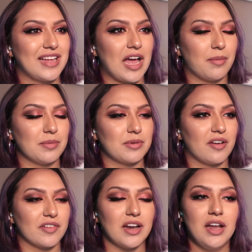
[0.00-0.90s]
Album
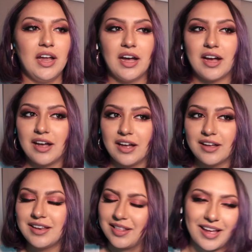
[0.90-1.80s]
cover.
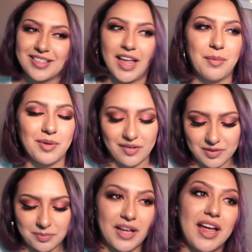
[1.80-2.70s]
It's not the album
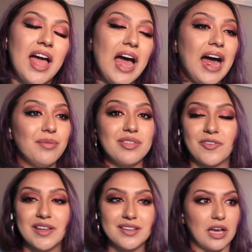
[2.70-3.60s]
cover, but I was
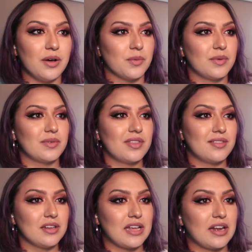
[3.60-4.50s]
feeling, oh, we're
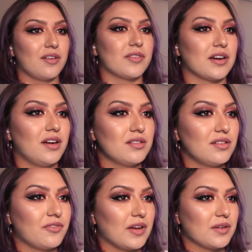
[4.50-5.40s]
still not over. Hold
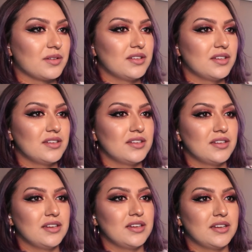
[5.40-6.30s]
the phone.
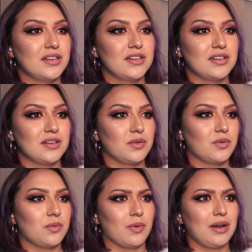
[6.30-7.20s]

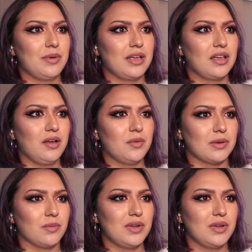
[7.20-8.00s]
Where are we going?